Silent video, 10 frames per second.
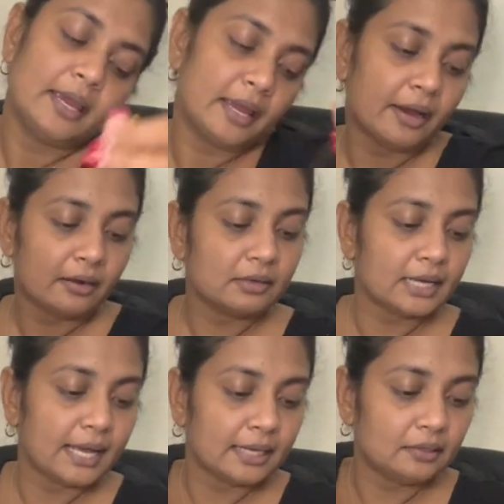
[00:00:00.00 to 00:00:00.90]

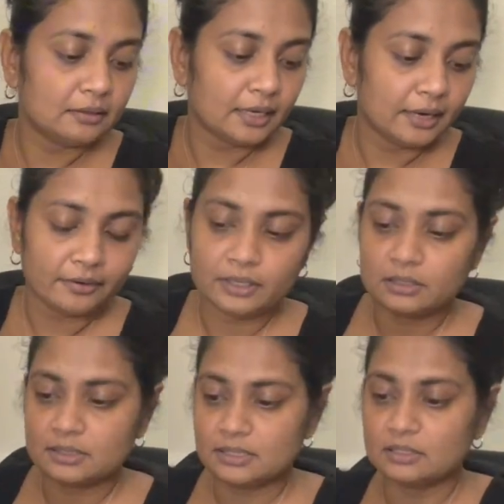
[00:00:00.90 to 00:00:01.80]
hairline area
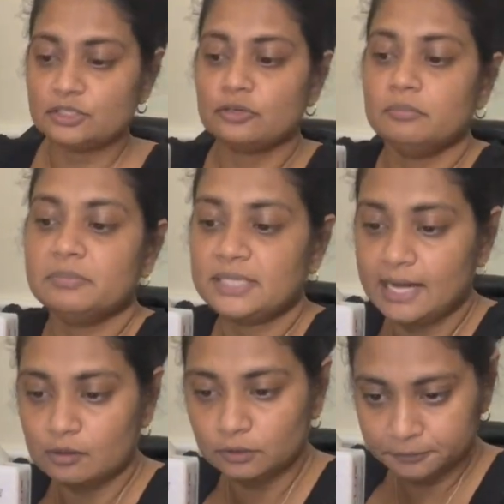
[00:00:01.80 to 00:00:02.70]
to trim
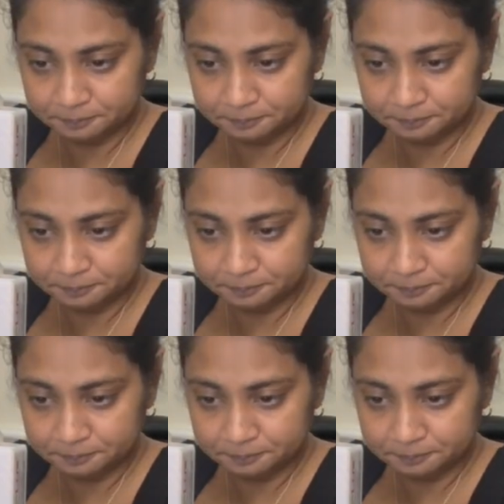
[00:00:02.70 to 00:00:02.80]
down,